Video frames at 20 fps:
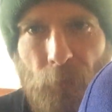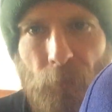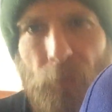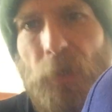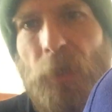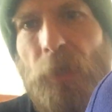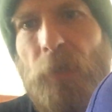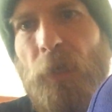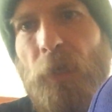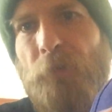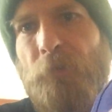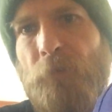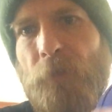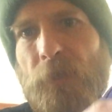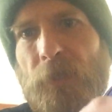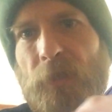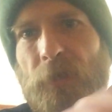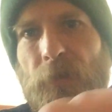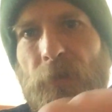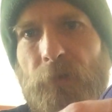the glyph
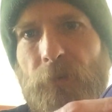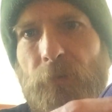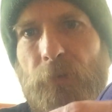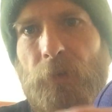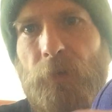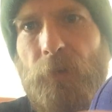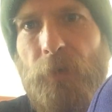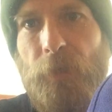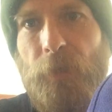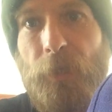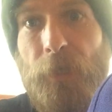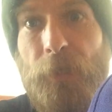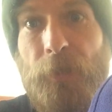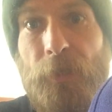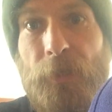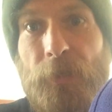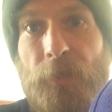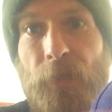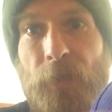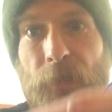is
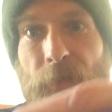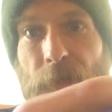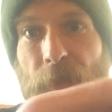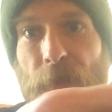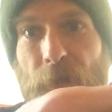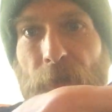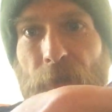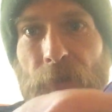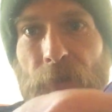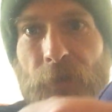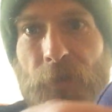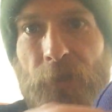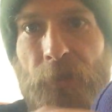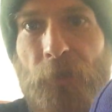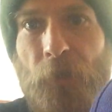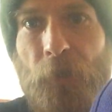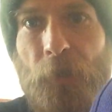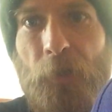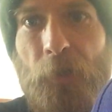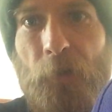in the center. The
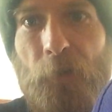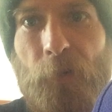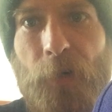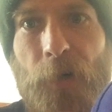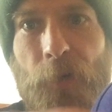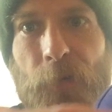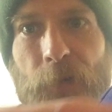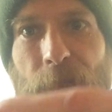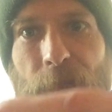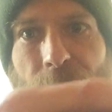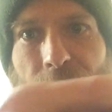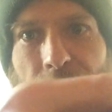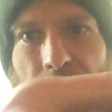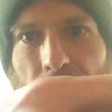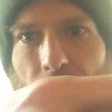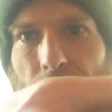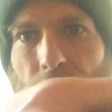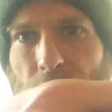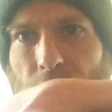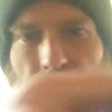circle around it
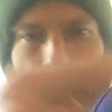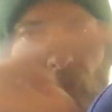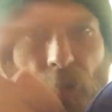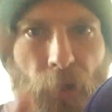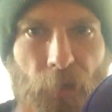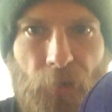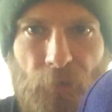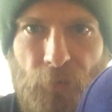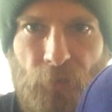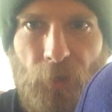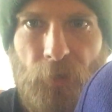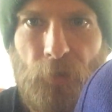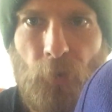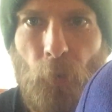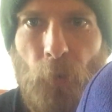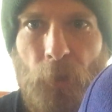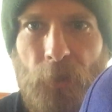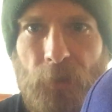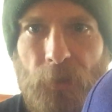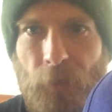isn't part of the
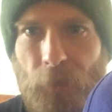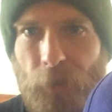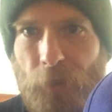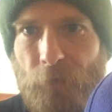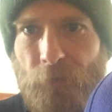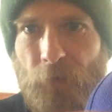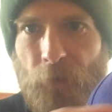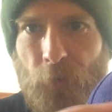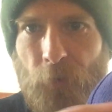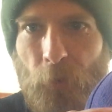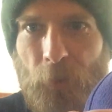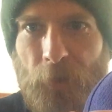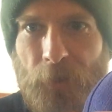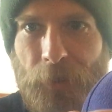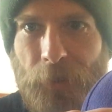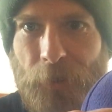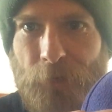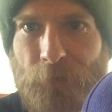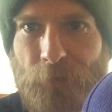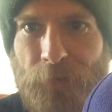Taurus glyph. The Taurus
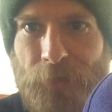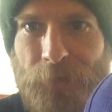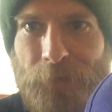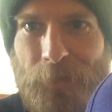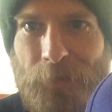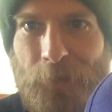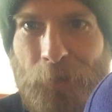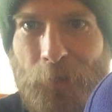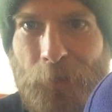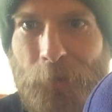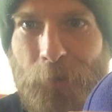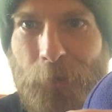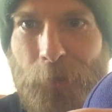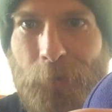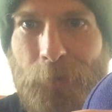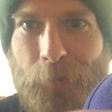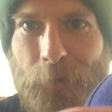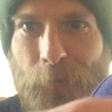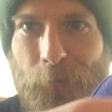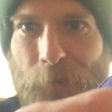glyph is the
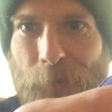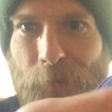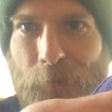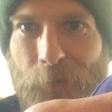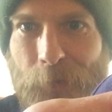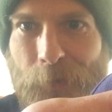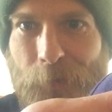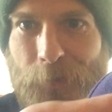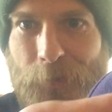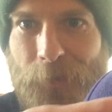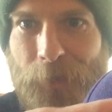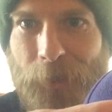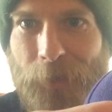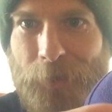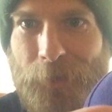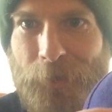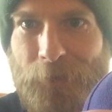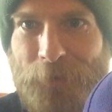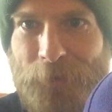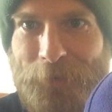circle with what looks
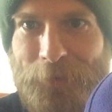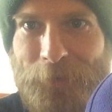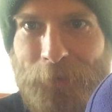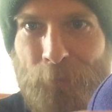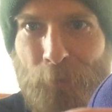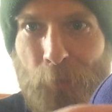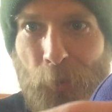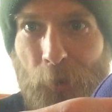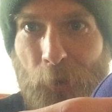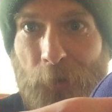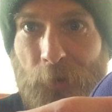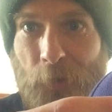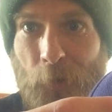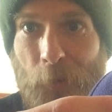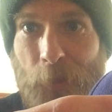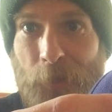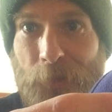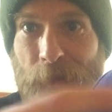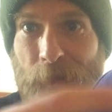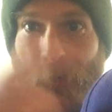like the bull's
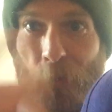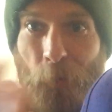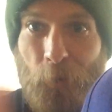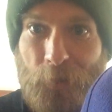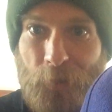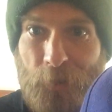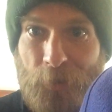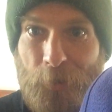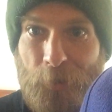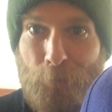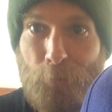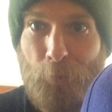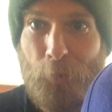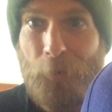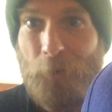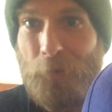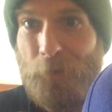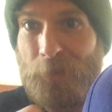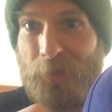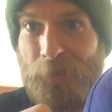horns. Taurus is the
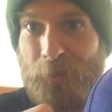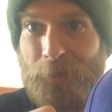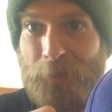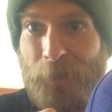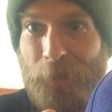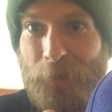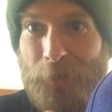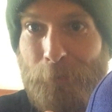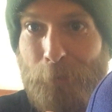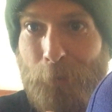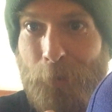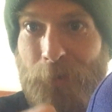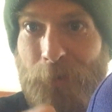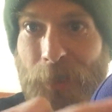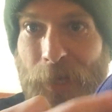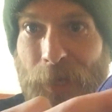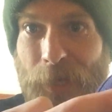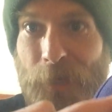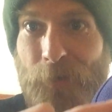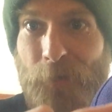bull. This looks like the bull's
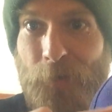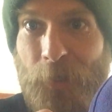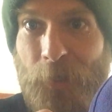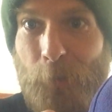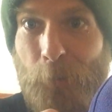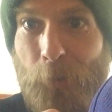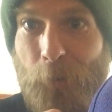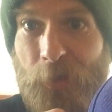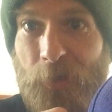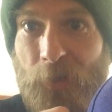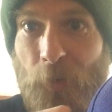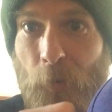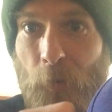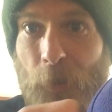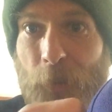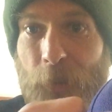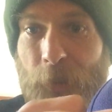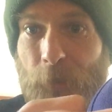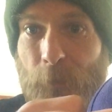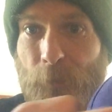head with the bull's
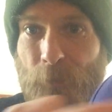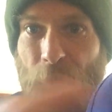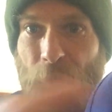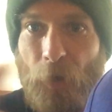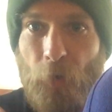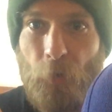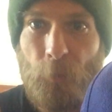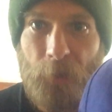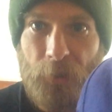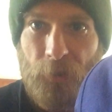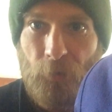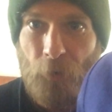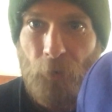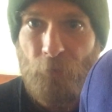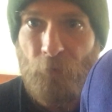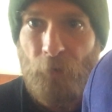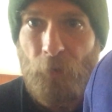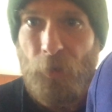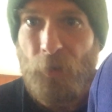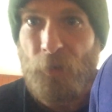horns. That would be sort
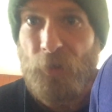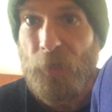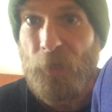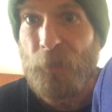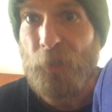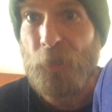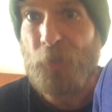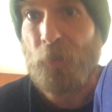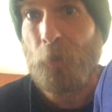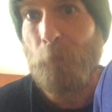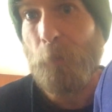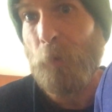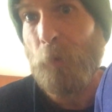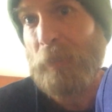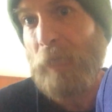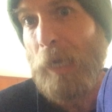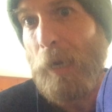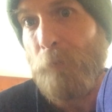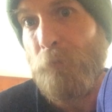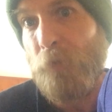of the initial,
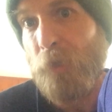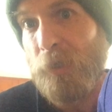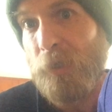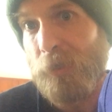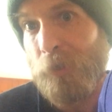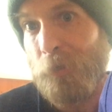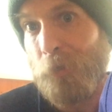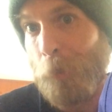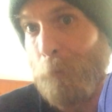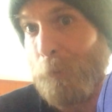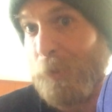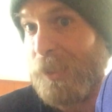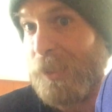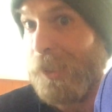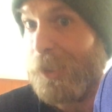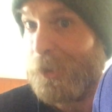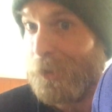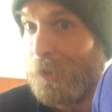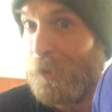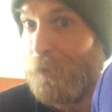most obvious
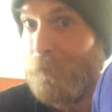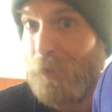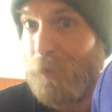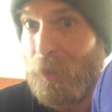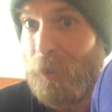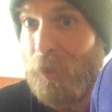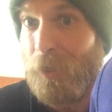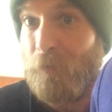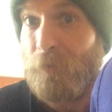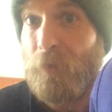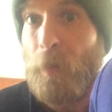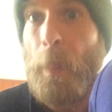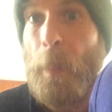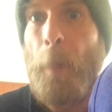interpretation of the glyph.